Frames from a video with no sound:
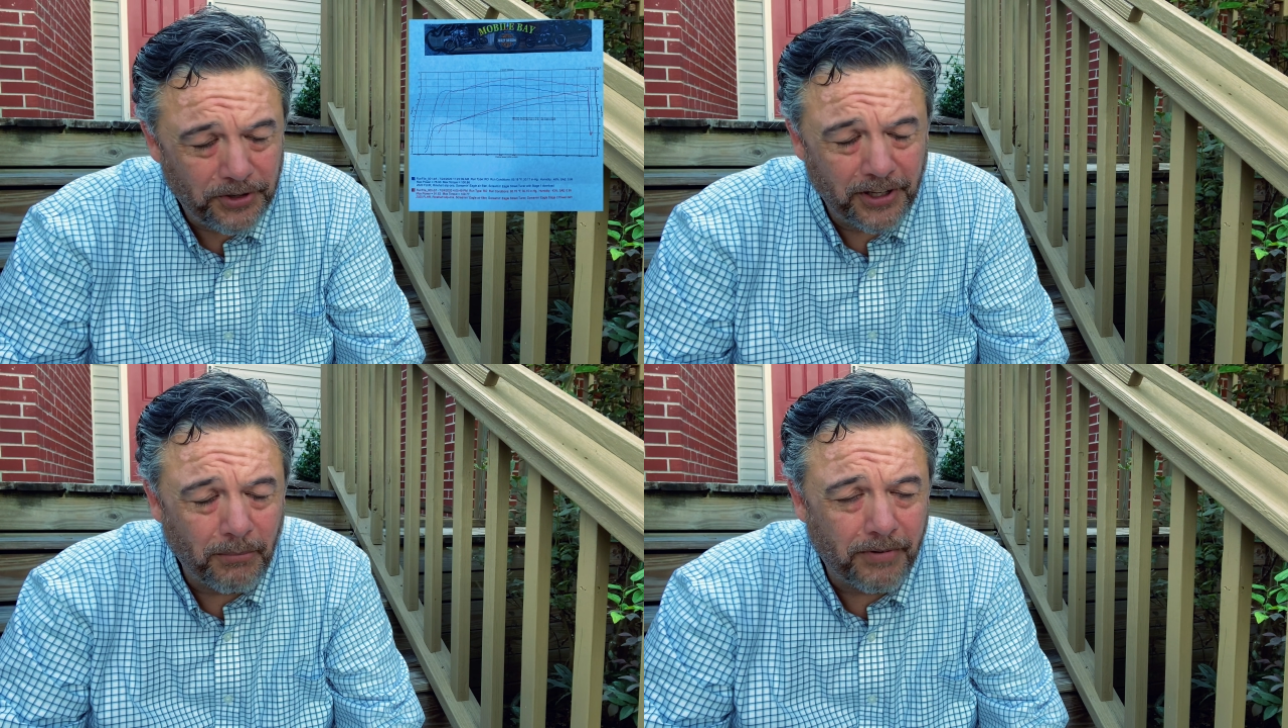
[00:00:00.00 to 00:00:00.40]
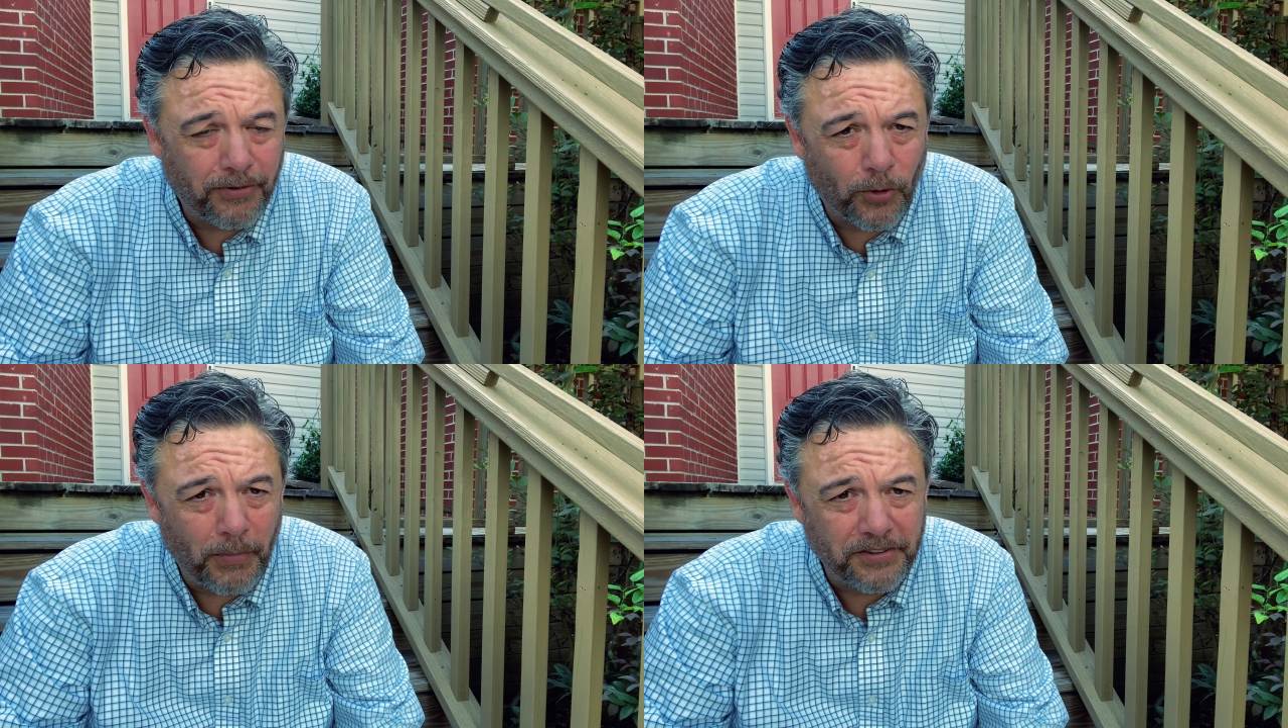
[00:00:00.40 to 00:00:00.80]
done
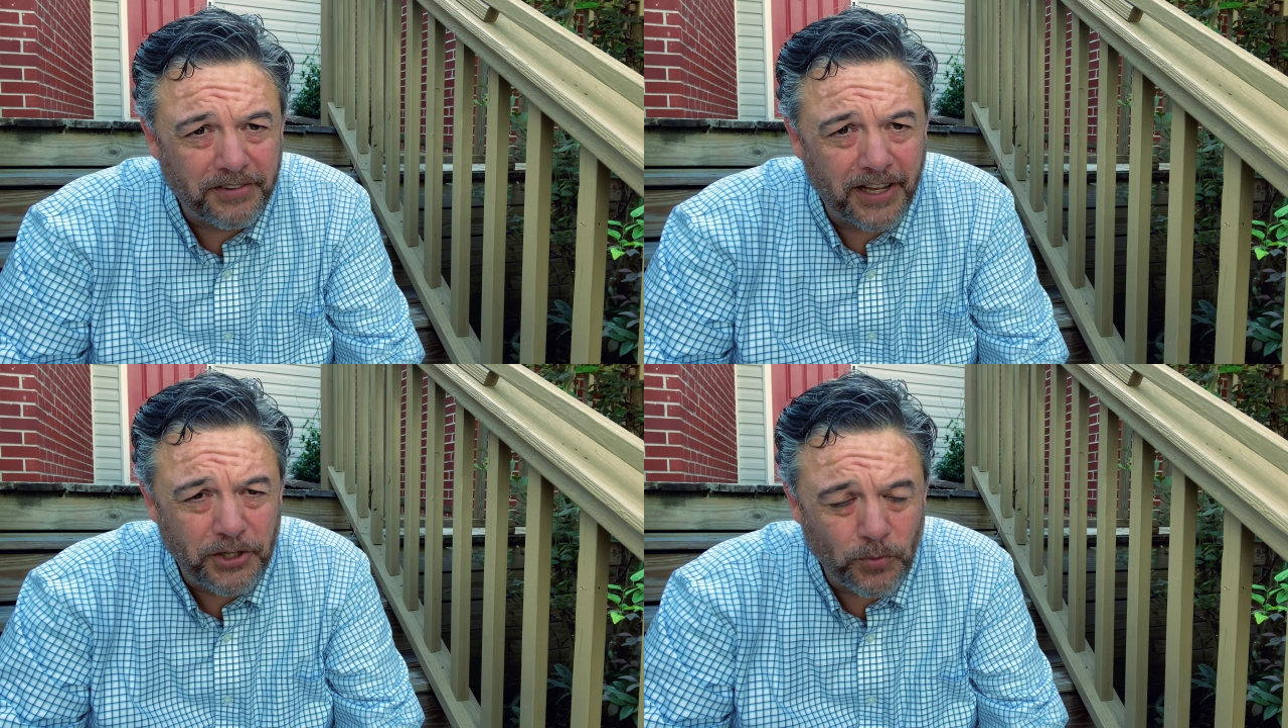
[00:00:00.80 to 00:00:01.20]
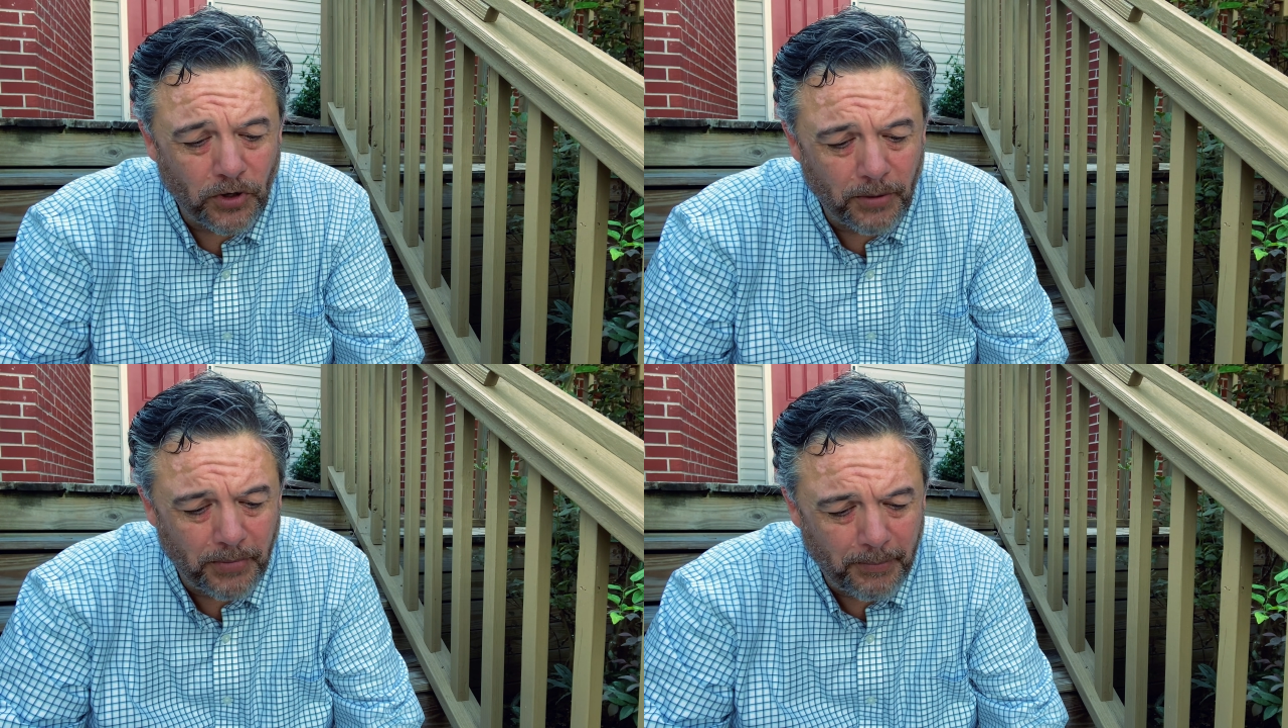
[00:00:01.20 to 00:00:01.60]
before my stage
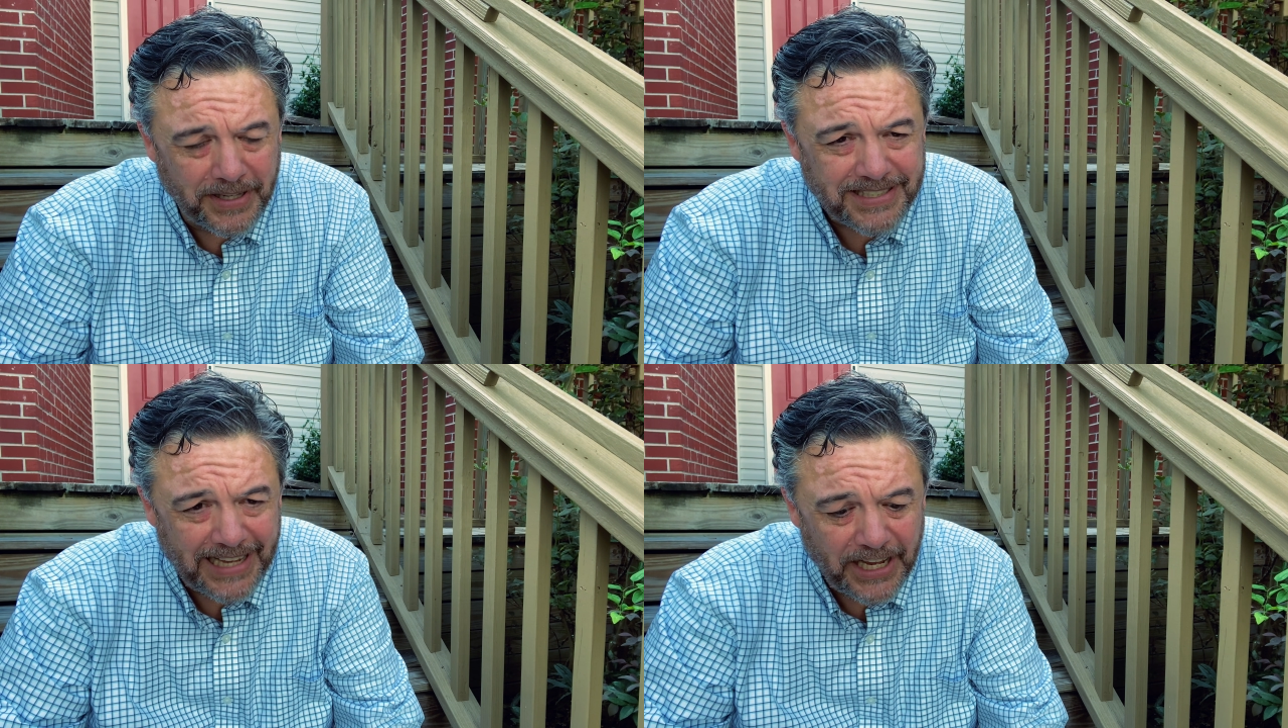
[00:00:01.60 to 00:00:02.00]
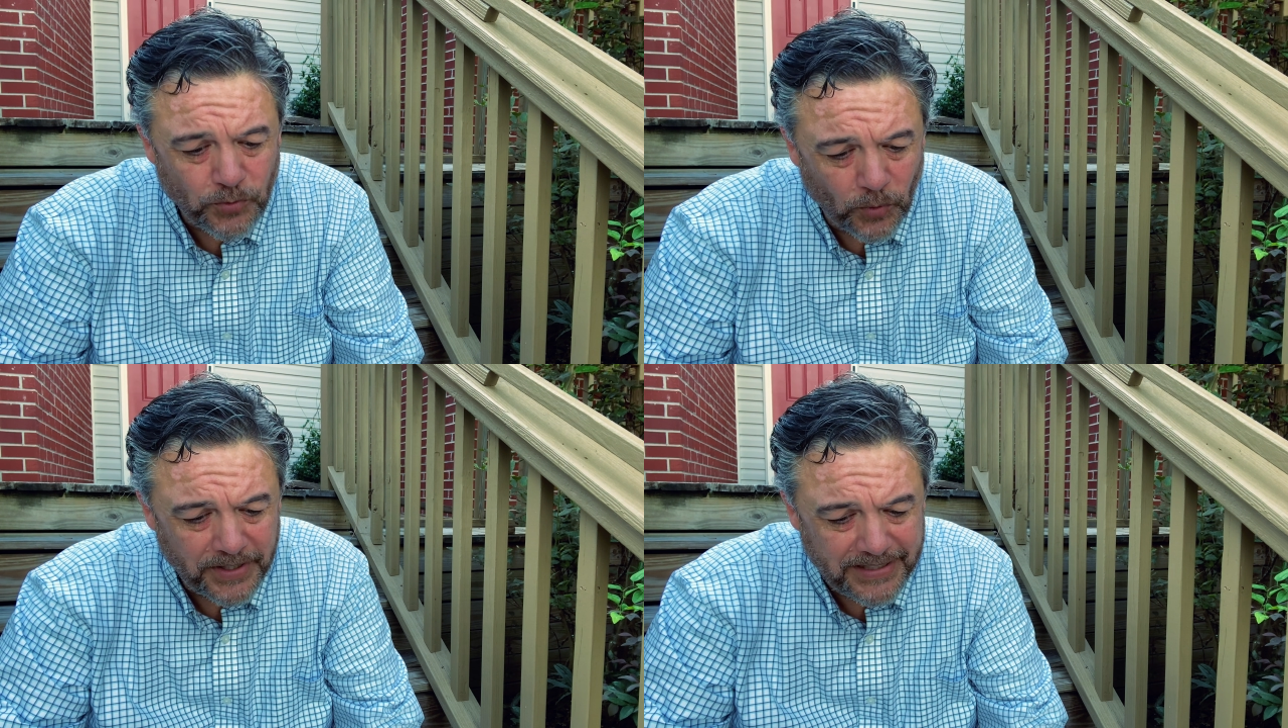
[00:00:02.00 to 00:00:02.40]
1, but my stage
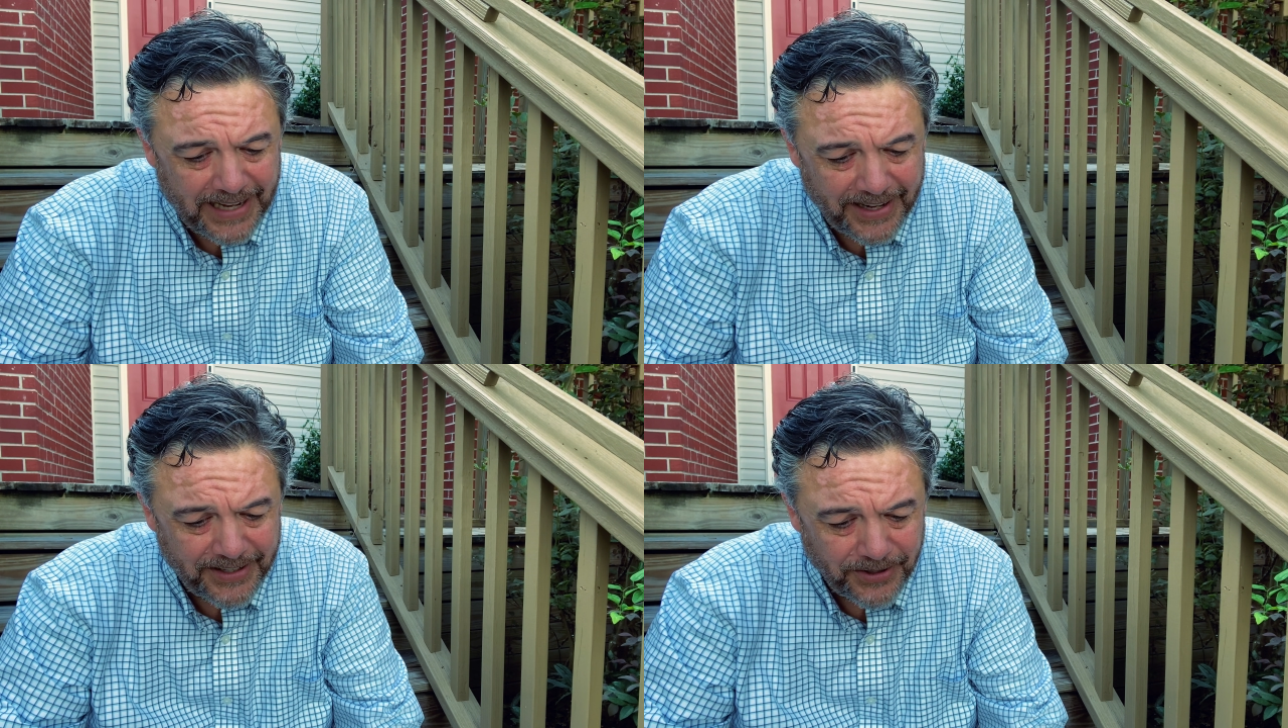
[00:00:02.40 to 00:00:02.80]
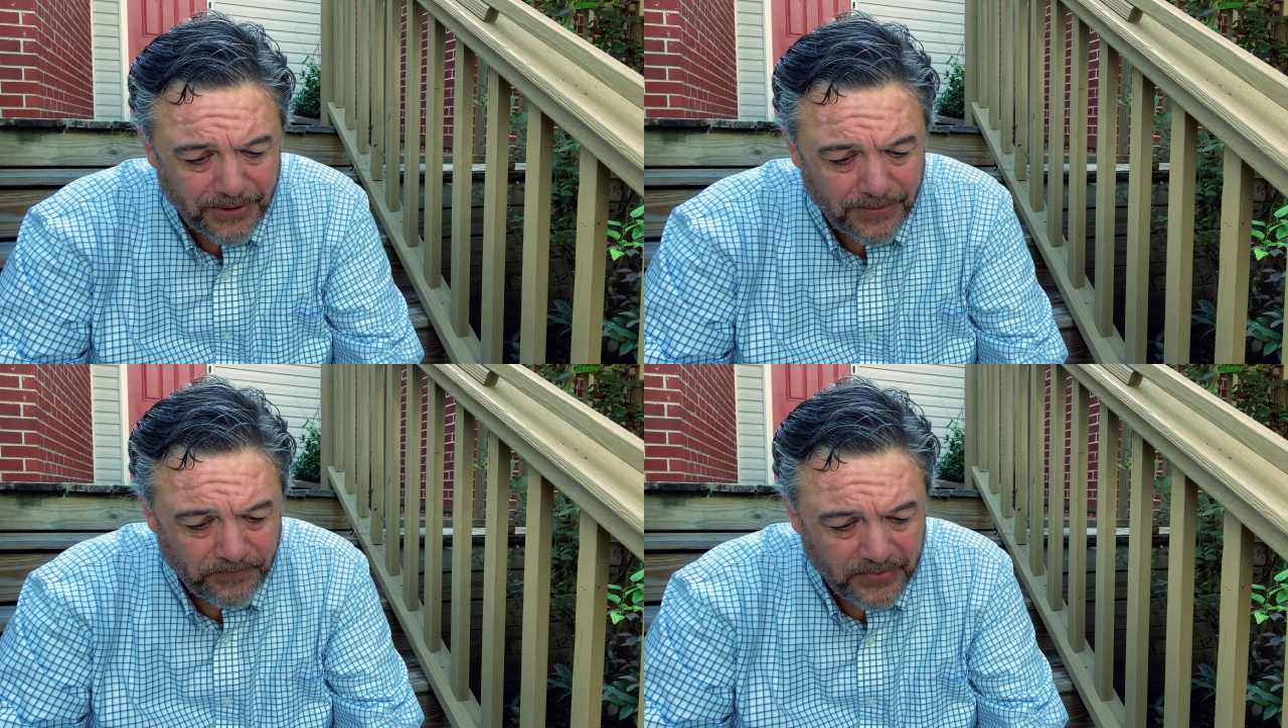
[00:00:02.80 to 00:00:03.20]
1
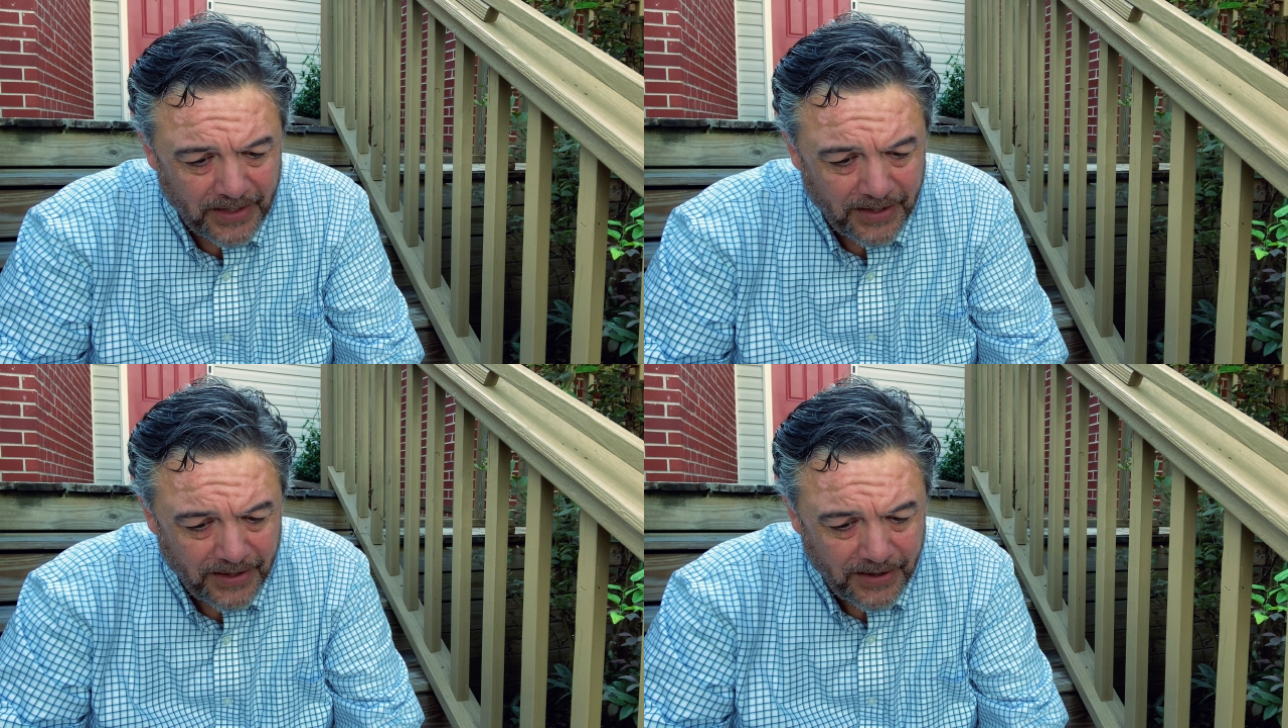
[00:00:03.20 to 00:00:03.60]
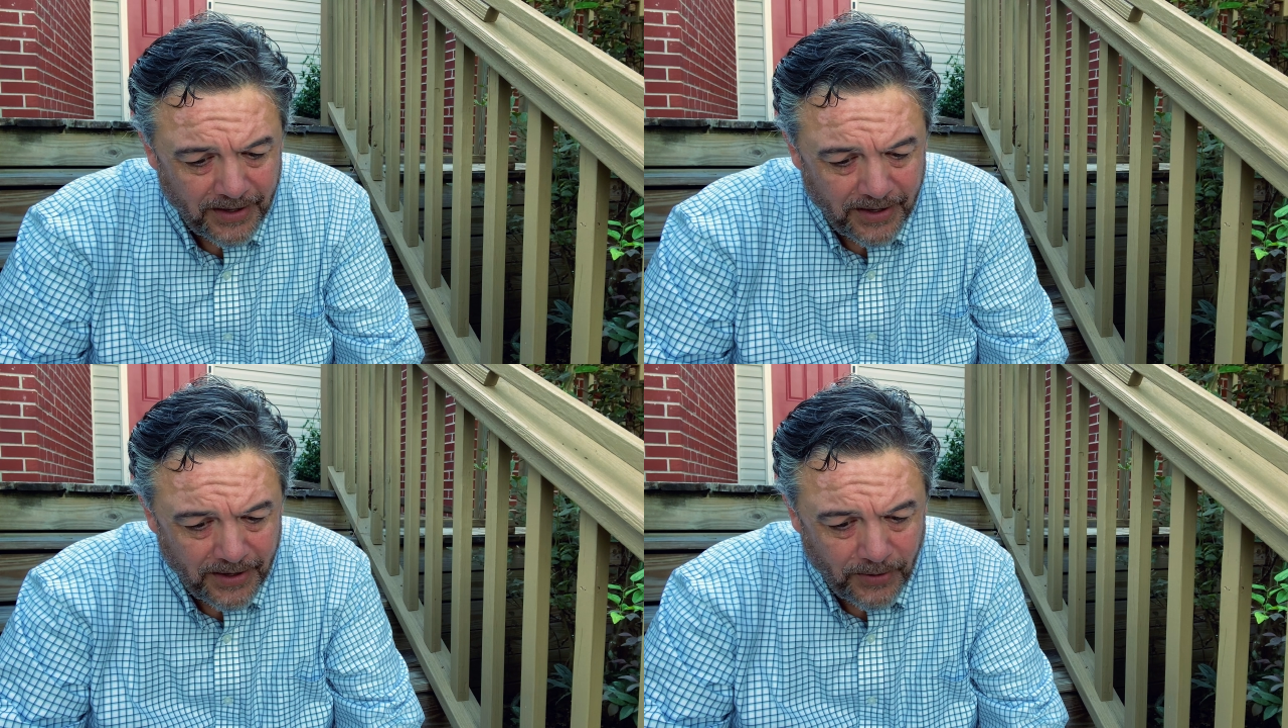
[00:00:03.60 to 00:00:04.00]
dyno
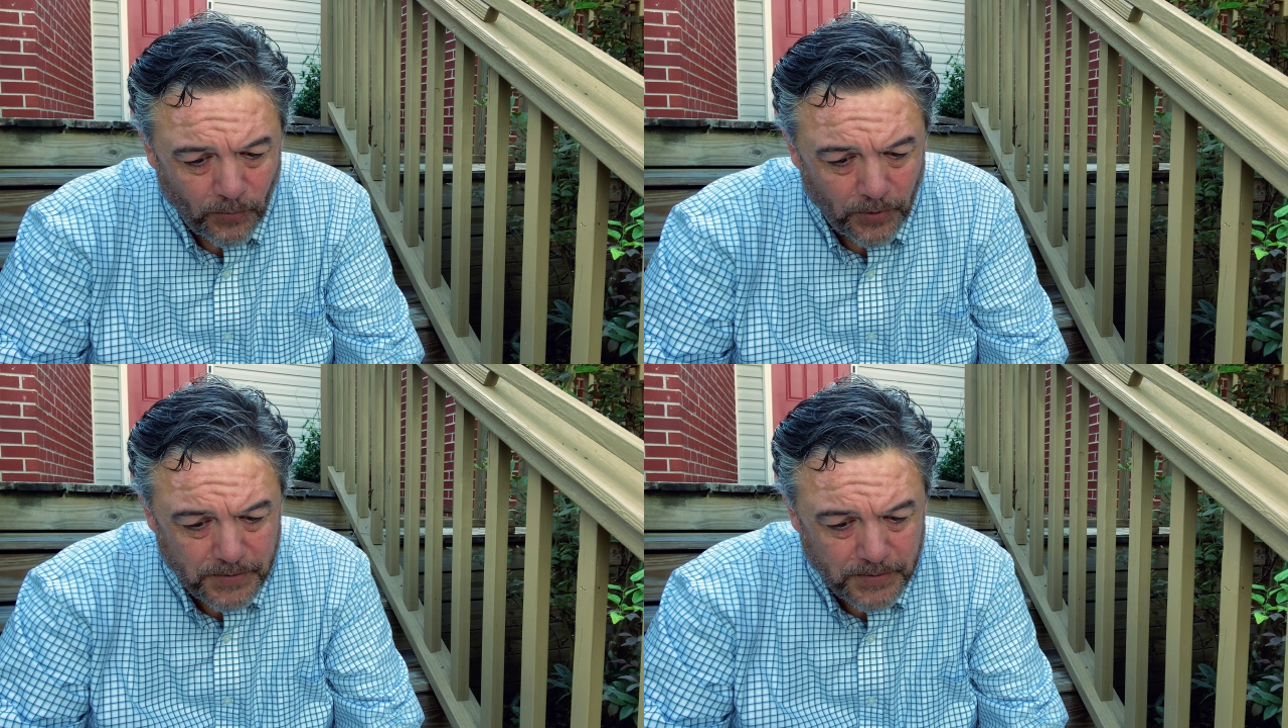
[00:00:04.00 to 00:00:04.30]
was